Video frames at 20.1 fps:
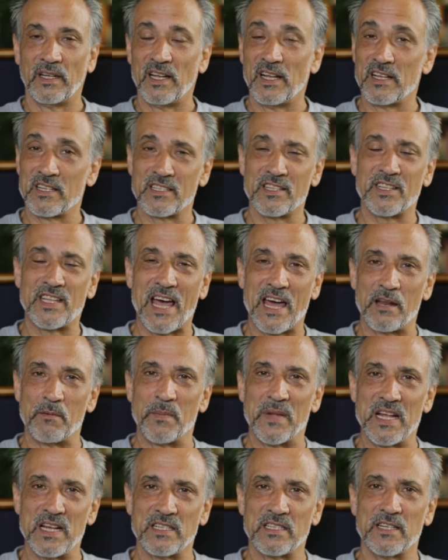Isn't that
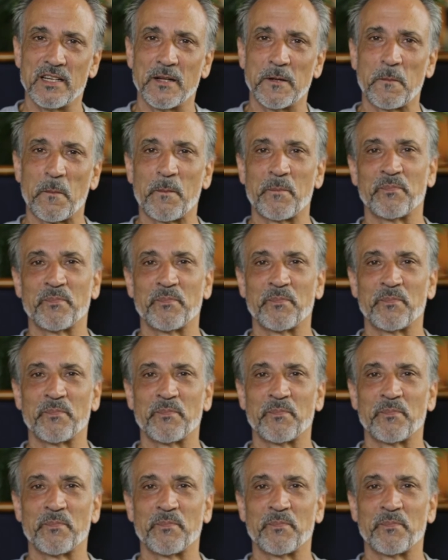amazing?